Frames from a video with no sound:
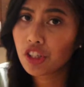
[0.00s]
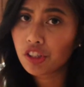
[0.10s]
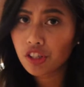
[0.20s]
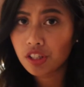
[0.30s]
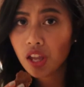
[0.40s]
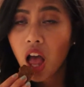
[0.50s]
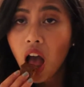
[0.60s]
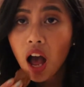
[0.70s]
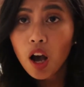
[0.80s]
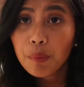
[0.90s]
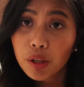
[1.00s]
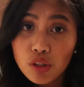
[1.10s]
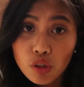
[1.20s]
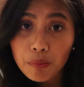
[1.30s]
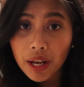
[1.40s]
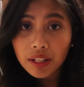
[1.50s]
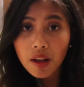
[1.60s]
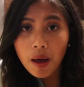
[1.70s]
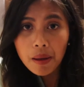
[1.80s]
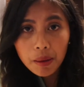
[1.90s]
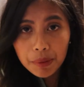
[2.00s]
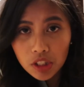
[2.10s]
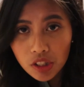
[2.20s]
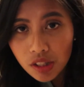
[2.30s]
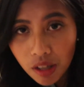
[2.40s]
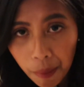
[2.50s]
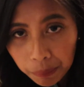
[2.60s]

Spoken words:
tilted. Hope you guys don't mind. Let me just